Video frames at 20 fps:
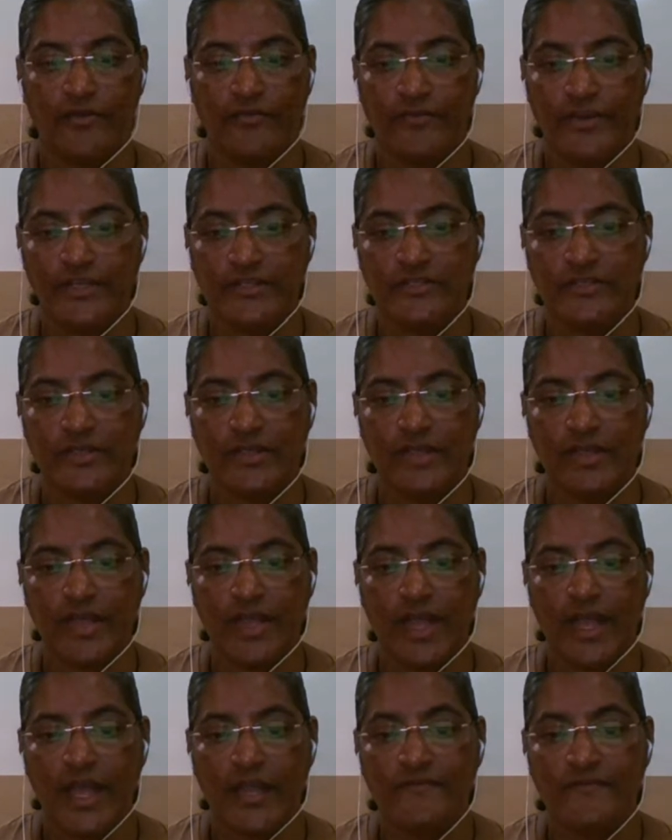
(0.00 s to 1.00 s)
which
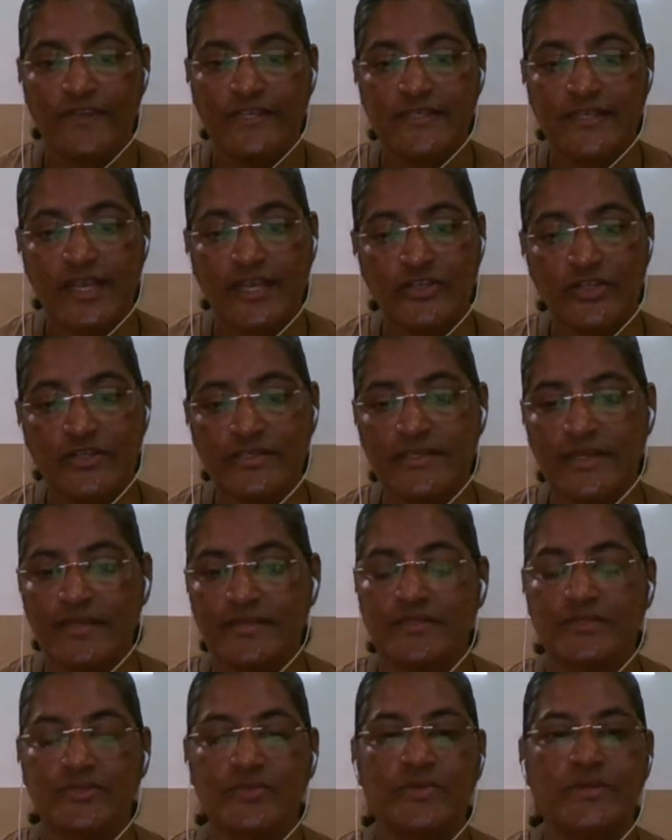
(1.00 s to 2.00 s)
envisages
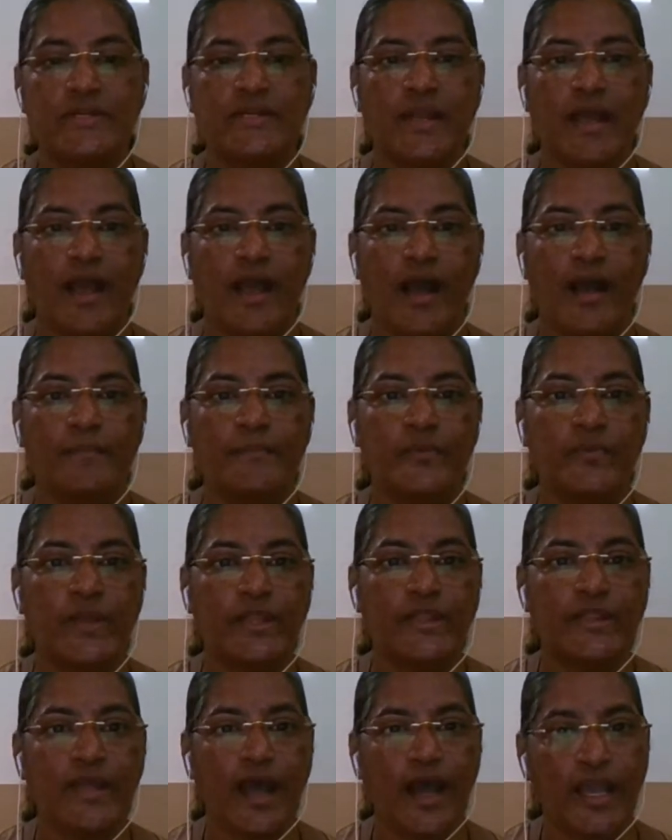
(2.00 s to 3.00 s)
a student armed
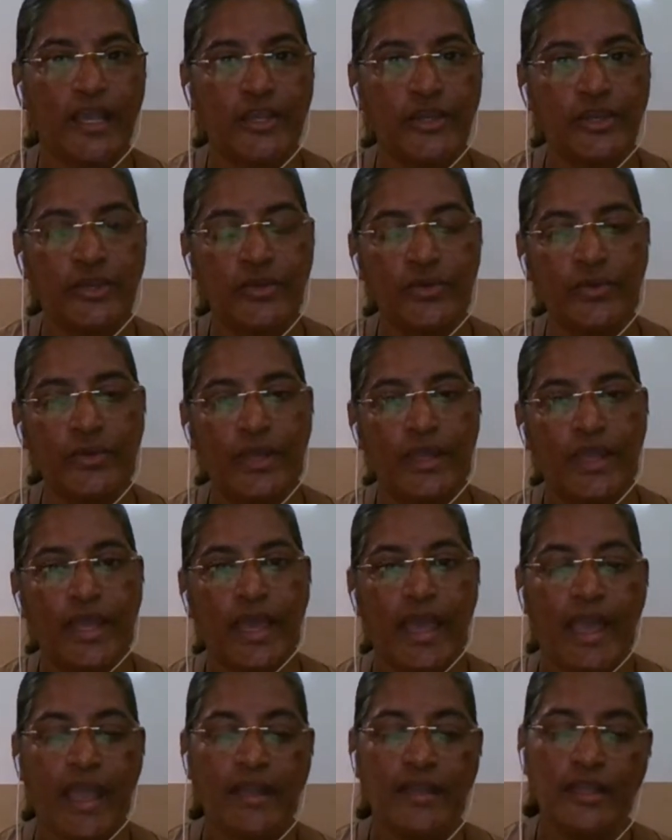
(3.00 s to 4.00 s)
with IQ
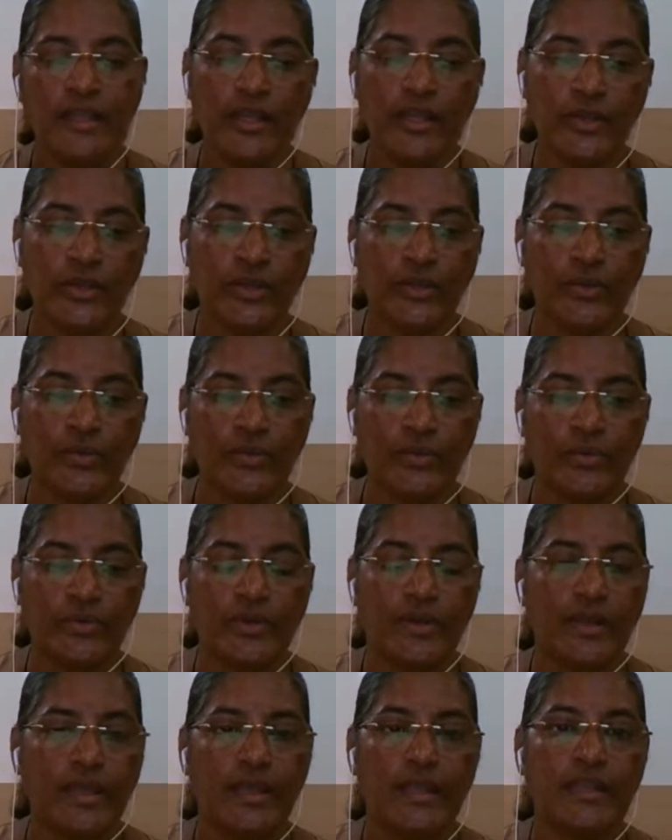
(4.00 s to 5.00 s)
and EQ
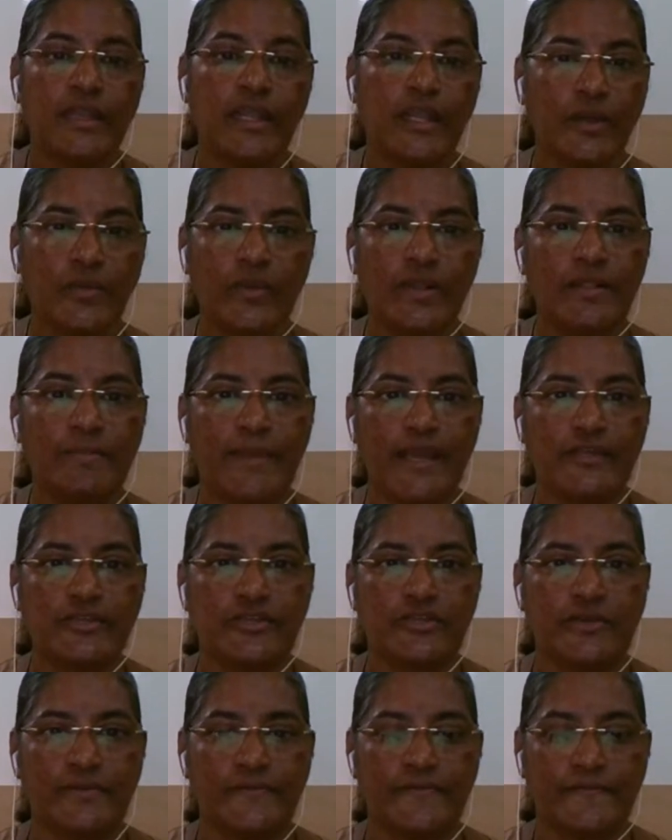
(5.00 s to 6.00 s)
in equal
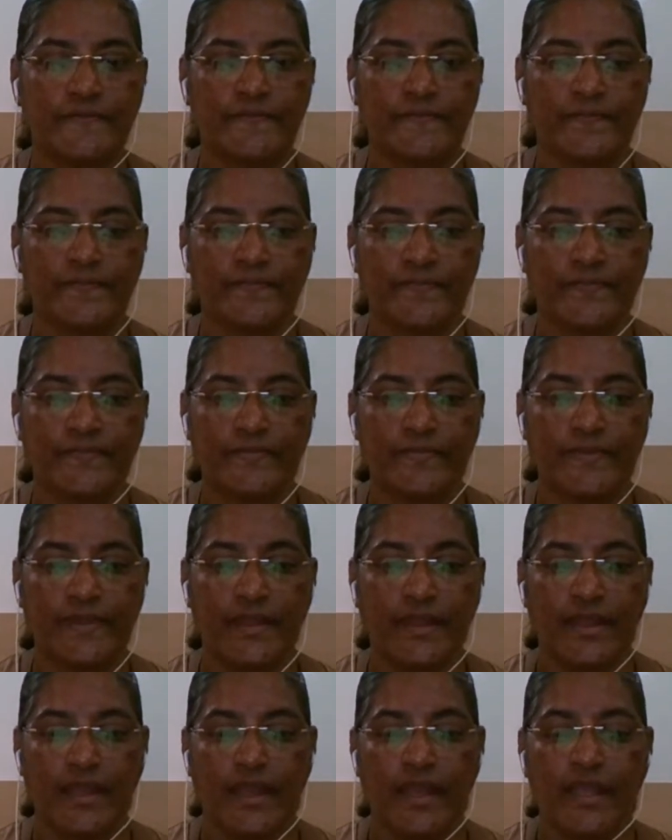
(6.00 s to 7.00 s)
measure.
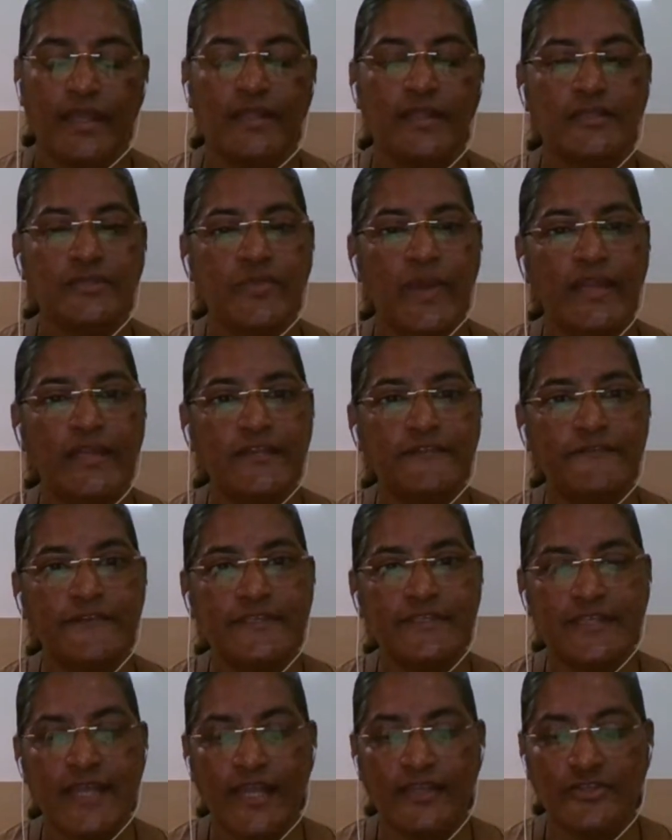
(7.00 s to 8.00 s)
In the
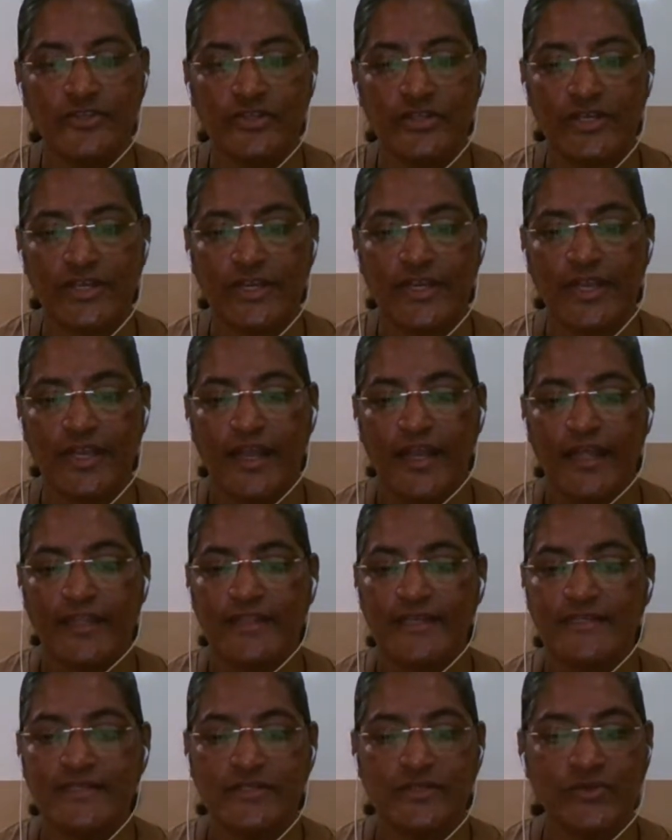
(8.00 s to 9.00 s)
21st century,
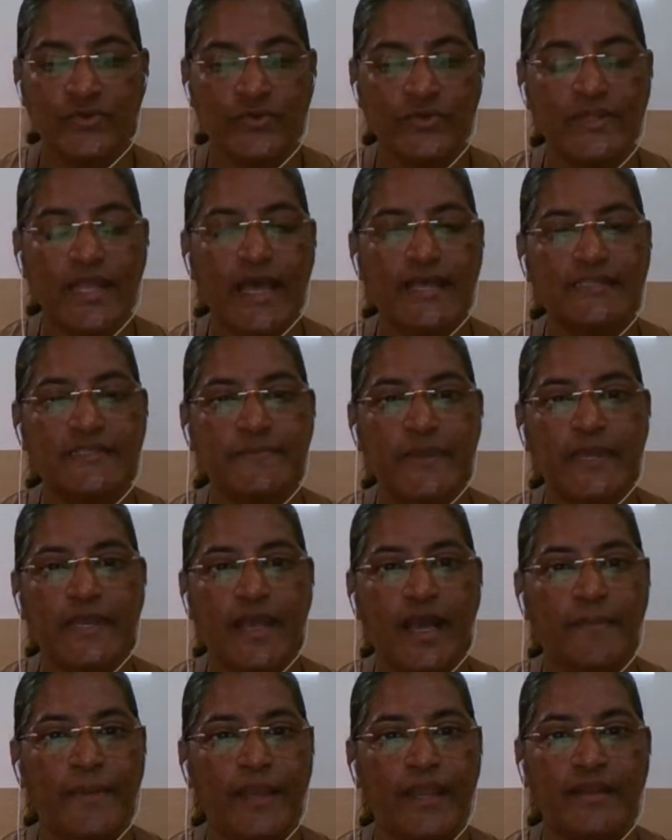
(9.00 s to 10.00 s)
this truth has
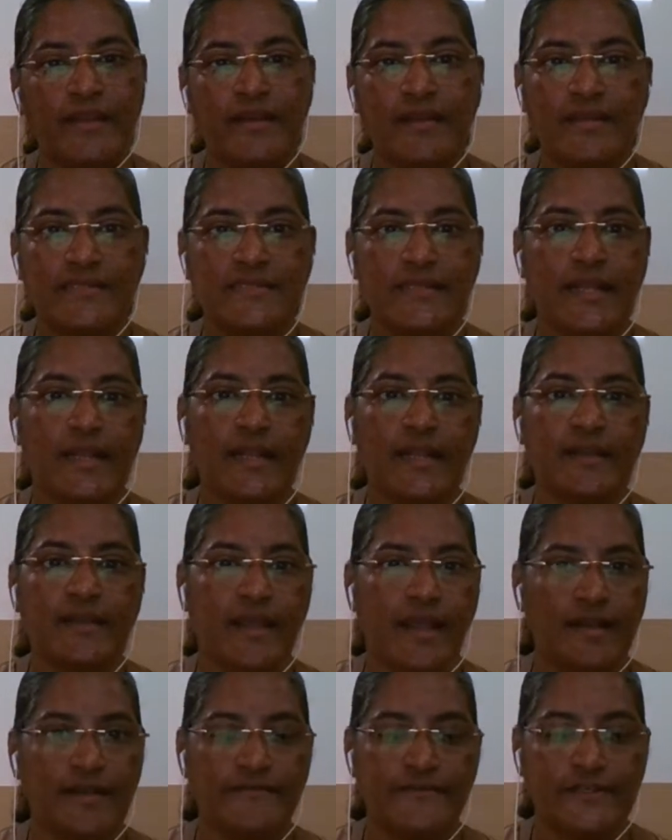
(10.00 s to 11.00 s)
become increasingly
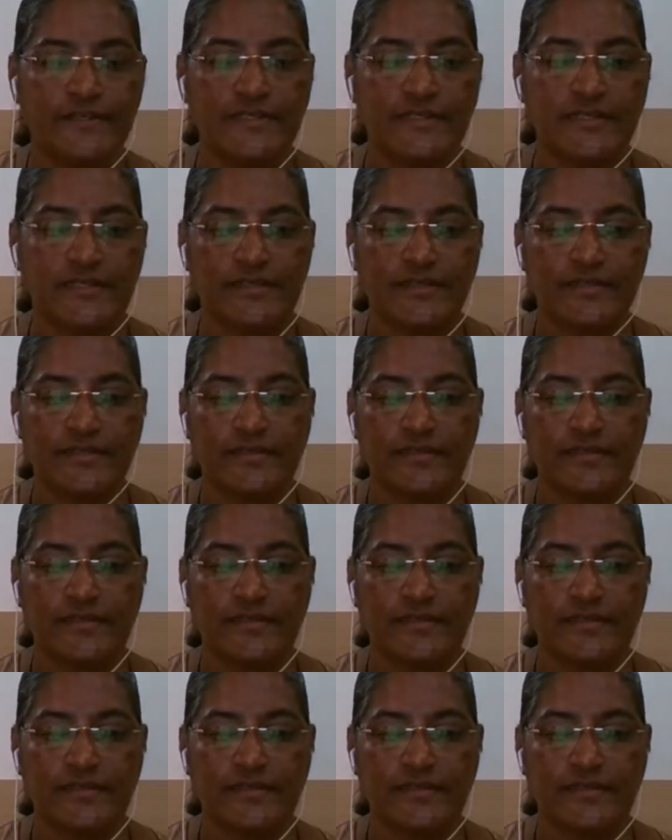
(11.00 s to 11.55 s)
relevant.